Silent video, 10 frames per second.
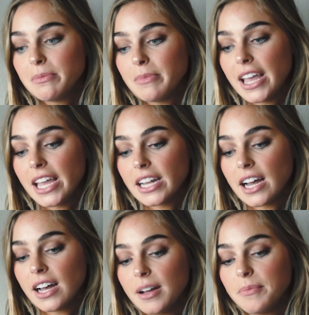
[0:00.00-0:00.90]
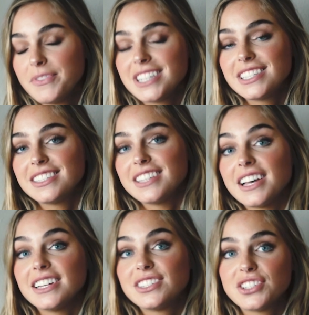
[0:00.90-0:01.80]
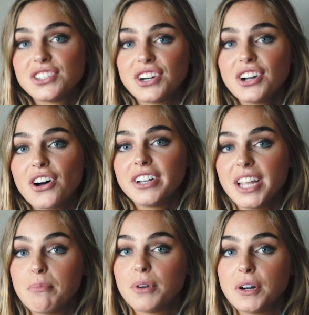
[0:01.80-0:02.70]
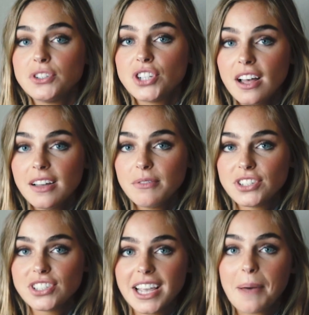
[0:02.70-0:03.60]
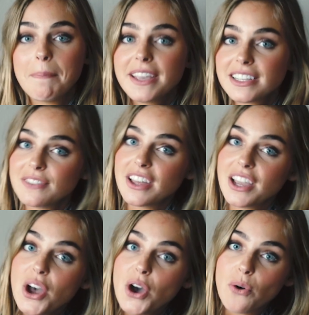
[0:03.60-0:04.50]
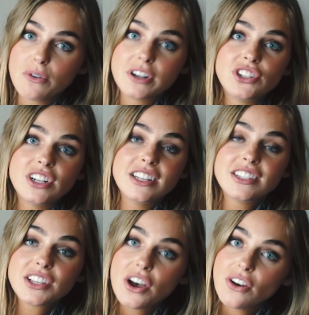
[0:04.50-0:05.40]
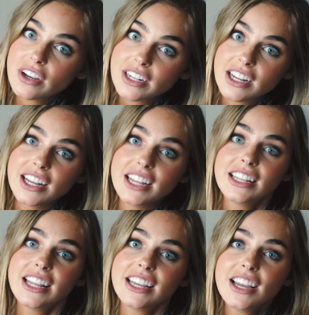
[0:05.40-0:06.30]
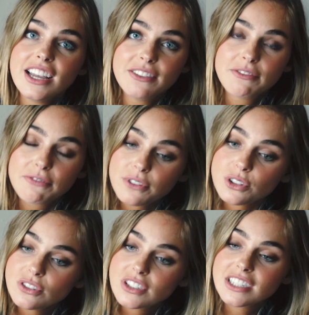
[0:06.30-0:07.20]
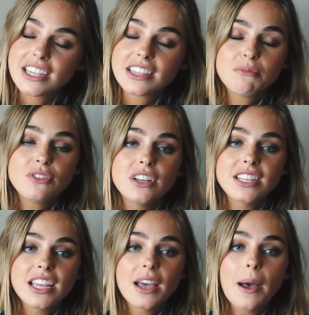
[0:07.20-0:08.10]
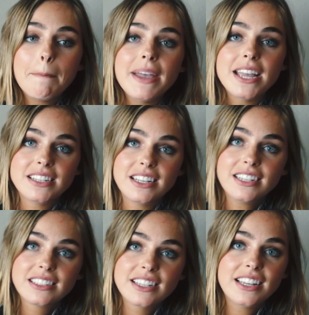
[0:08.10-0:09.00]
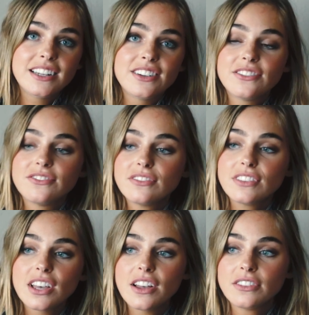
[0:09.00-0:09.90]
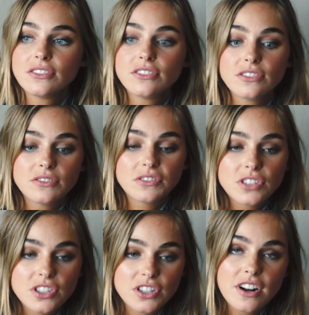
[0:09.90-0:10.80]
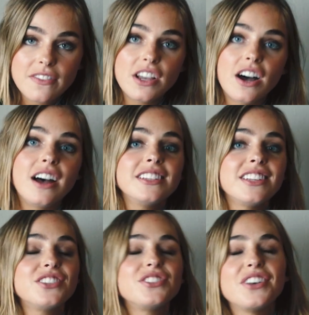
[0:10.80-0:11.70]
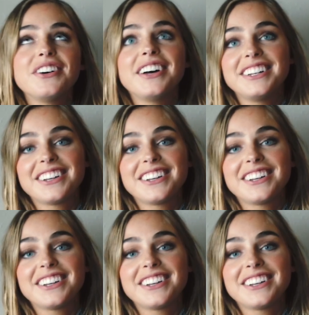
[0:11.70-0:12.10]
made um, this dessert called ambrosia, which is like a mix of like oranges, coconut, like fruits. It's like the it's like amazing. It's like a dessert of the gods. It's so good.